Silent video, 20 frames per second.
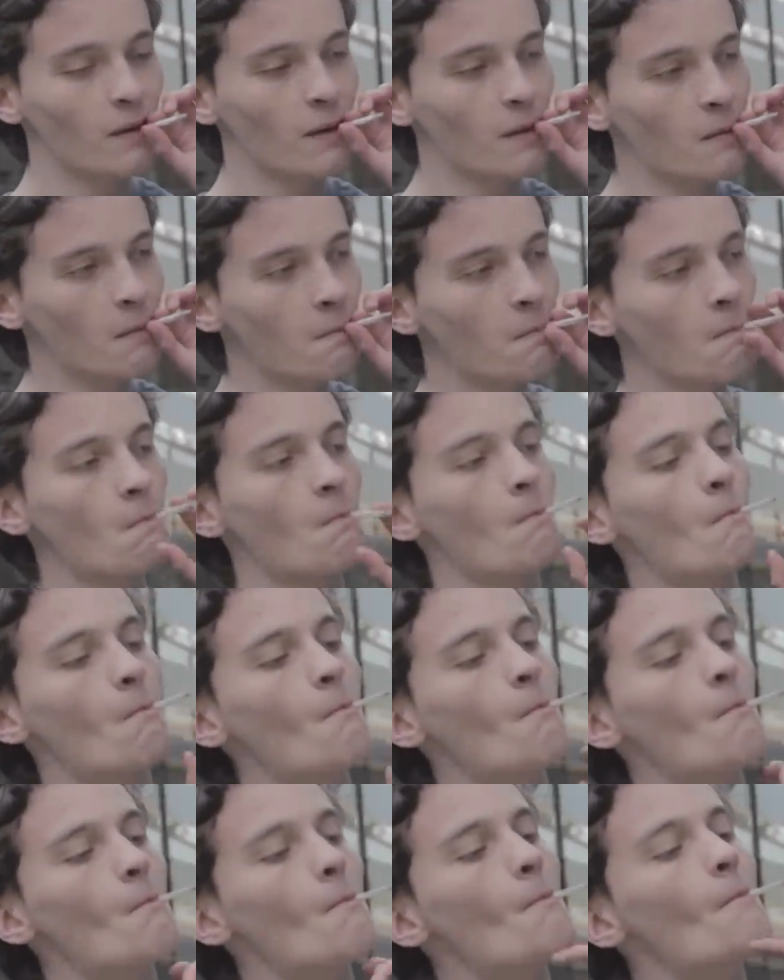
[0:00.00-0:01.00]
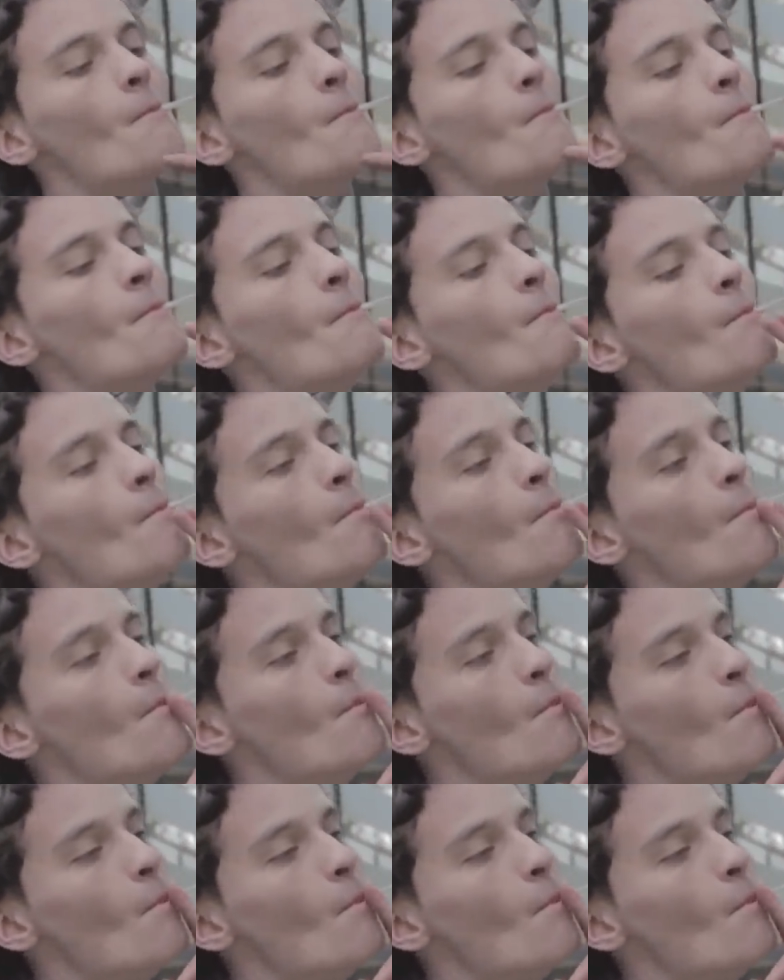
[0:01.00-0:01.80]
(silence)